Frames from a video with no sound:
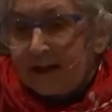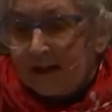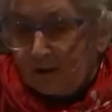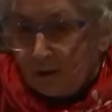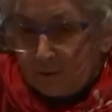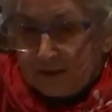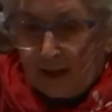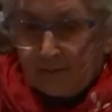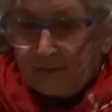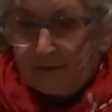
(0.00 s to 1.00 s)
along would
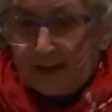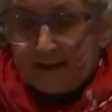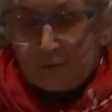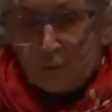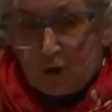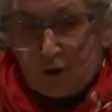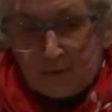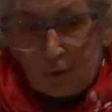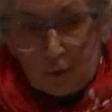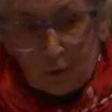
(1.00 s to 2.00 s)
come the floods and wash
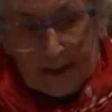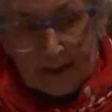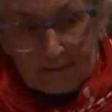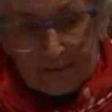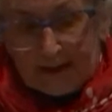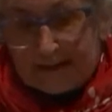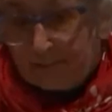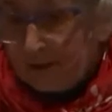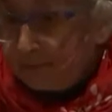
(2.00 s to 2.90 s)
them all away. In fact, some of